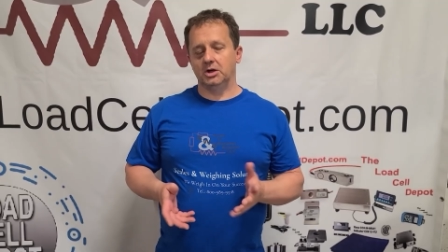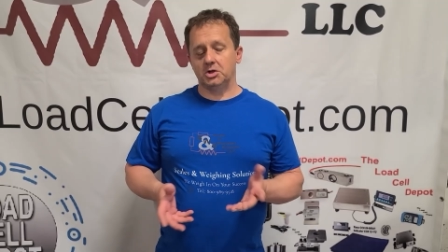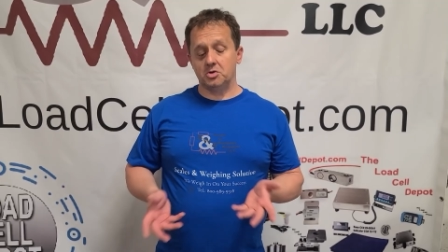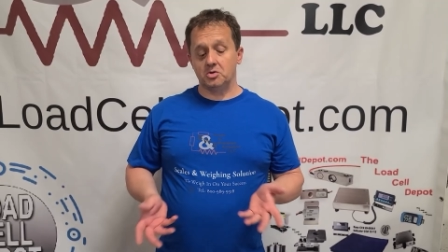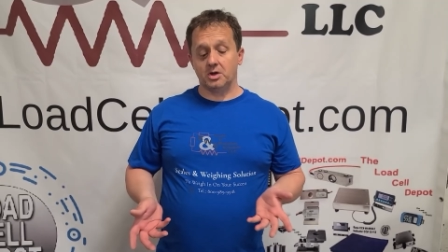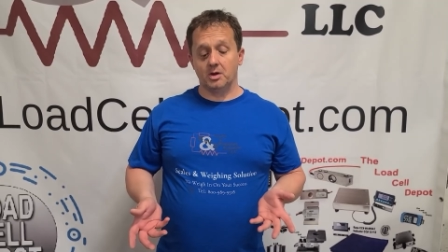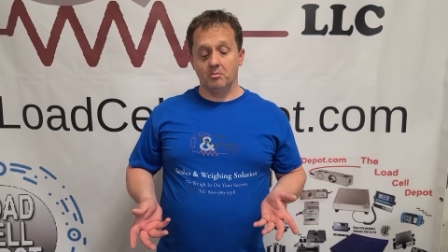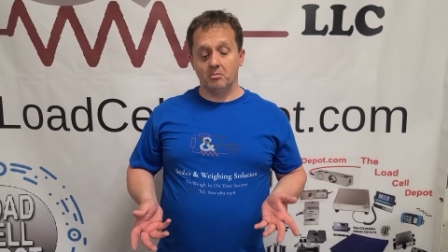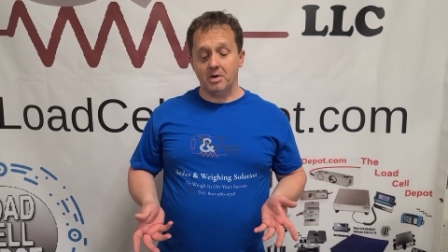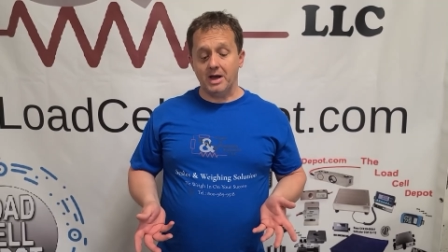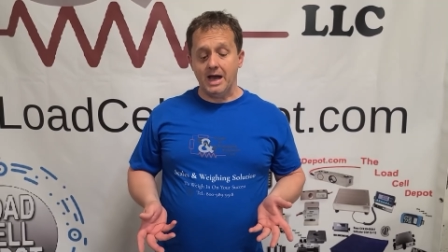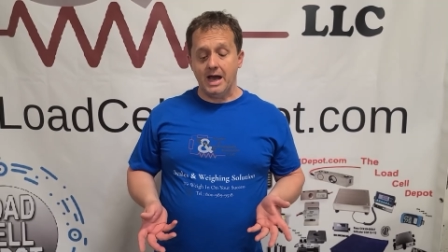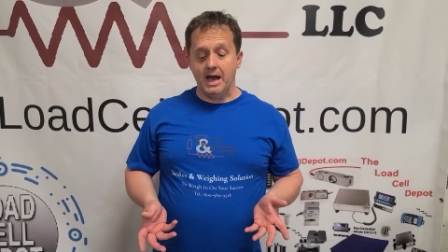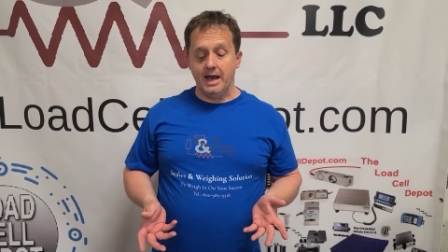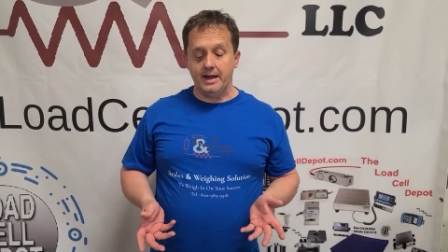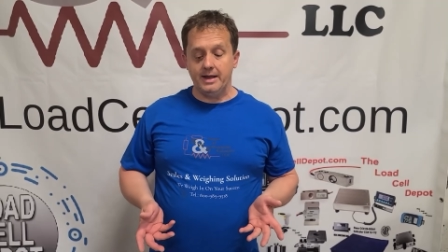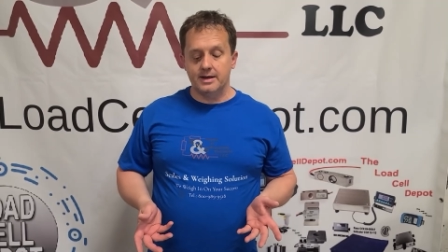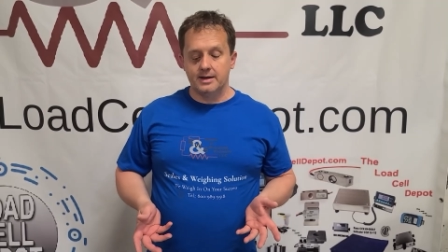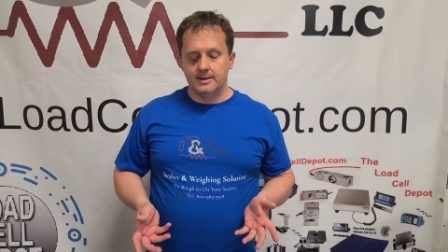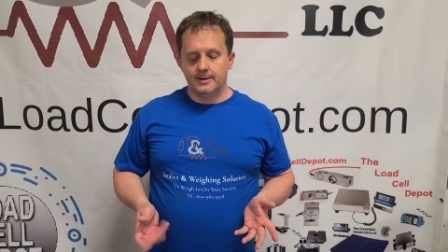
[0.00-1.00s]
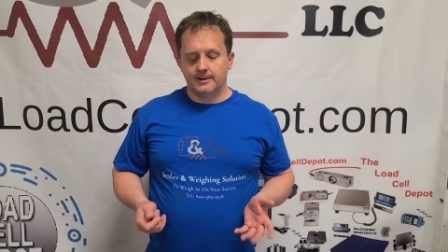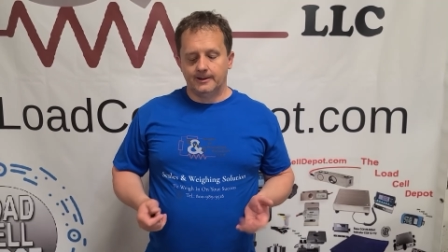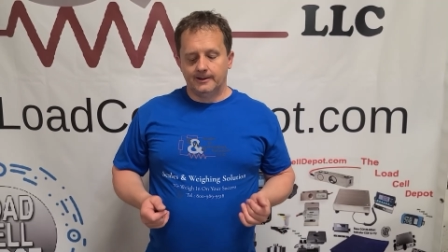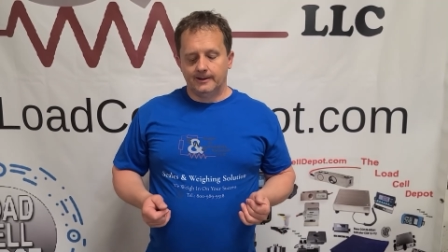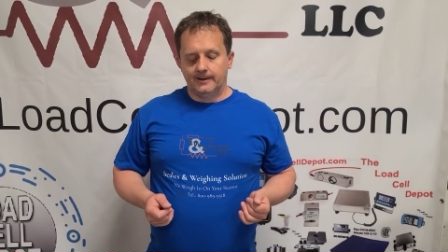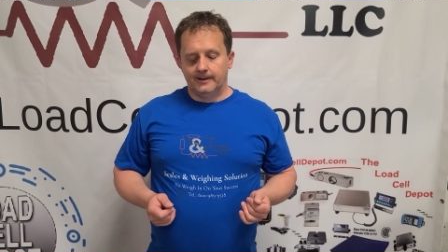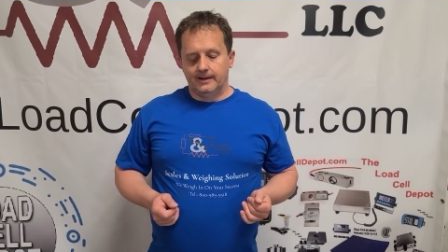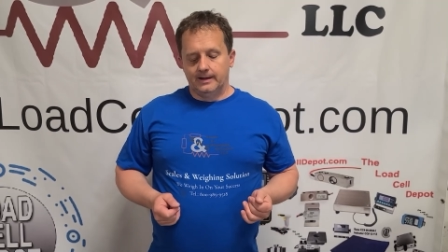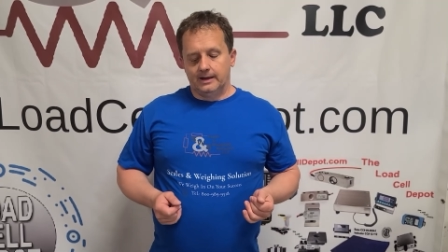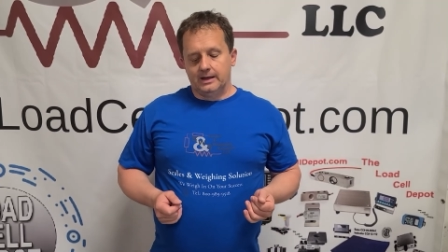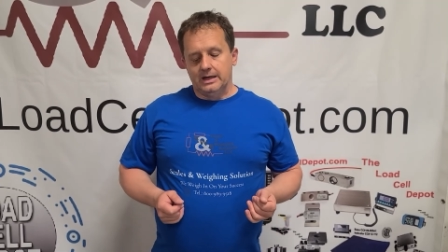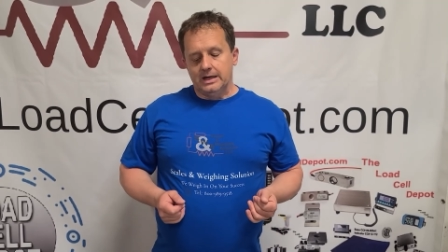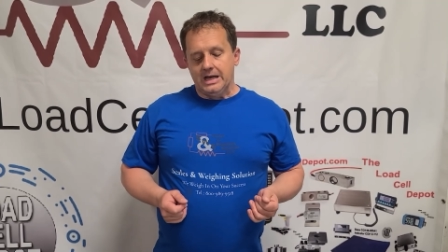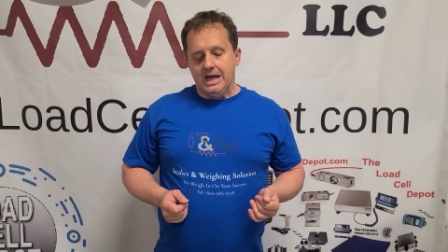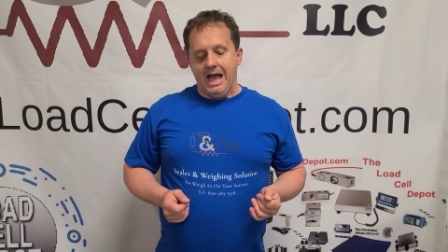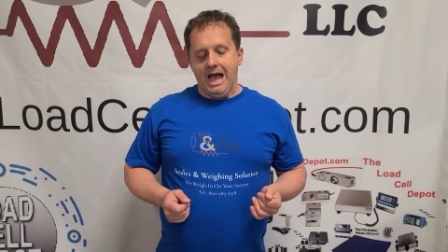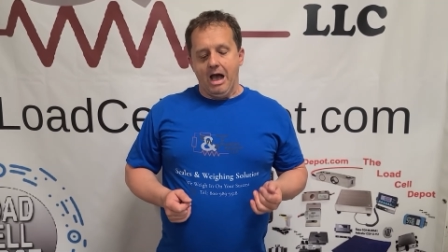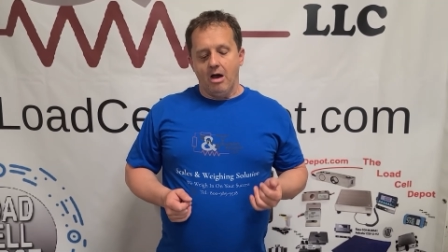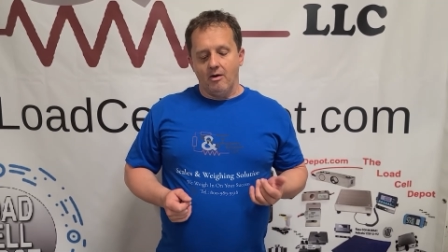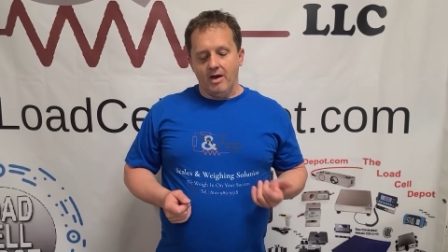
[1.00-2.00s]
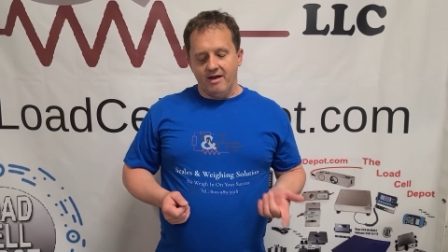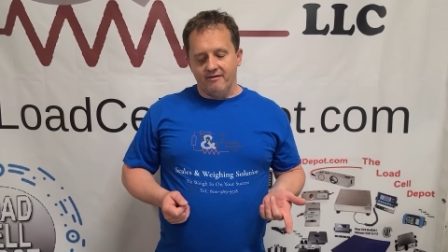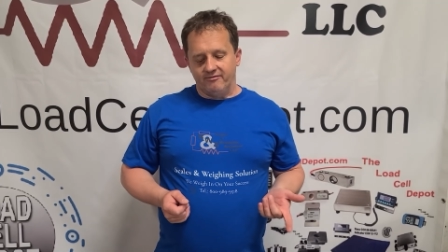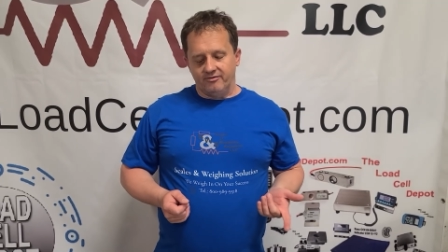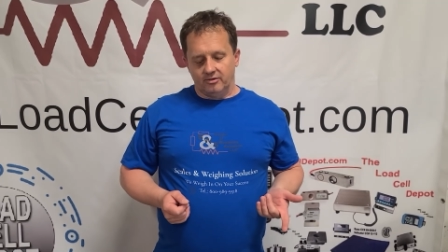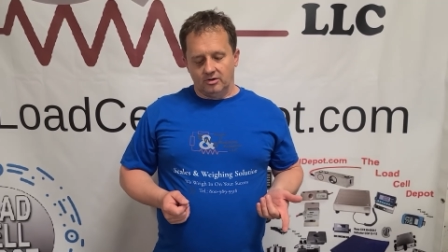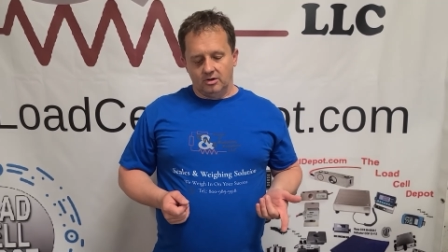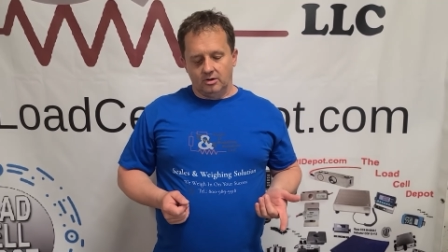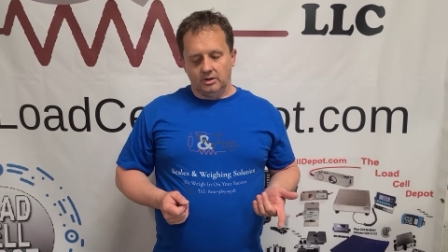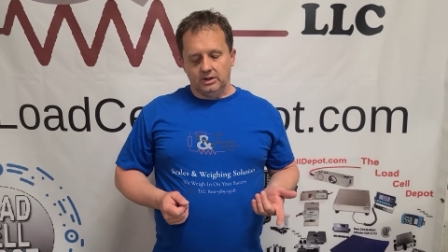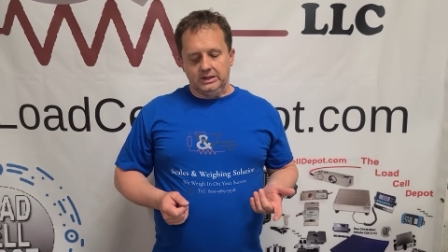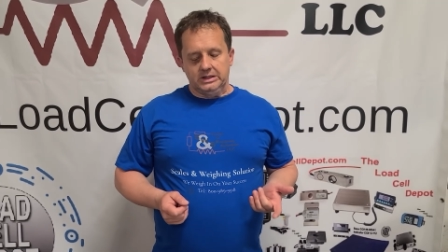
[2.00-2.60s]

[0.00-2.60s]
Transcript: that you can buy. However,